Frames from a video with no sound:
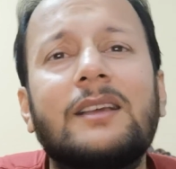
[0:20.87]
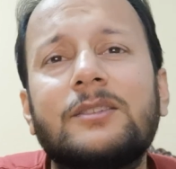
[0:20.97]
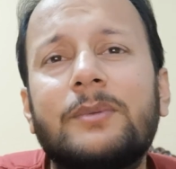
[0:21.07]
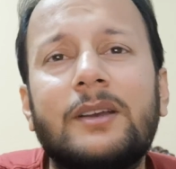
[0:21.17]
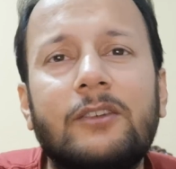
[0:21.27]

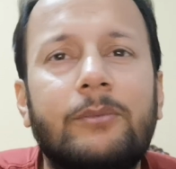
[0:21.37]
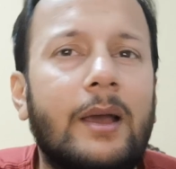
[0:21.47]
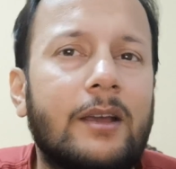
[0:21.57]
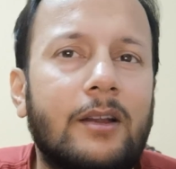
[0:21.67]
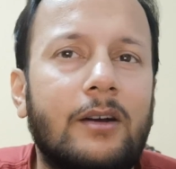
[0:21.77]
exploitative
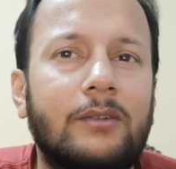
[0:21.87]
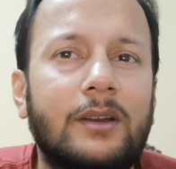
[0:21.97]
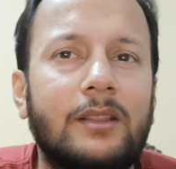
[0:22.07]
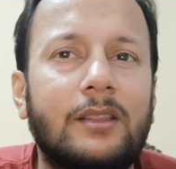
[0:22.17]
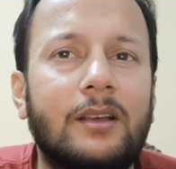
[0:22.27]

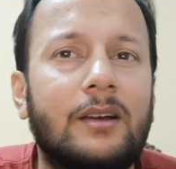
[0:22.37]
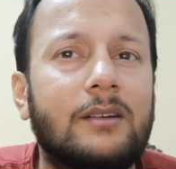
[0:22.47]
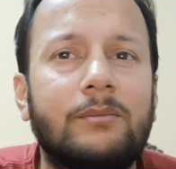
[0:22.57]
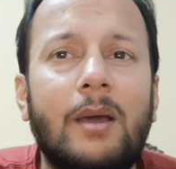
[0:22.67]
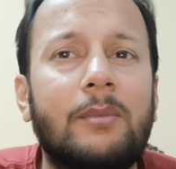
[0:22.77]
background in
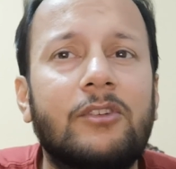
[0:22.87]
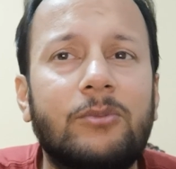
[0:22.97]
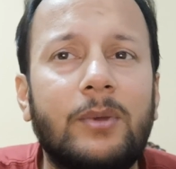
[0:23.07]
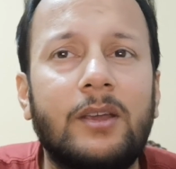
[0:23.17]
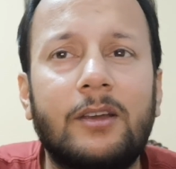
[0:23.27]
the member
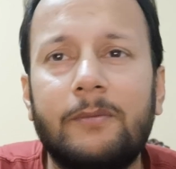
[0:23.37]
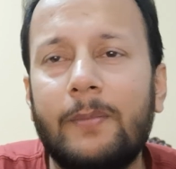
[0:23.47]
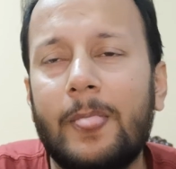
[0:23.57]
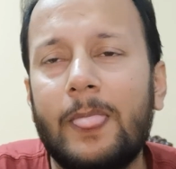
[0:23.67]
Spare,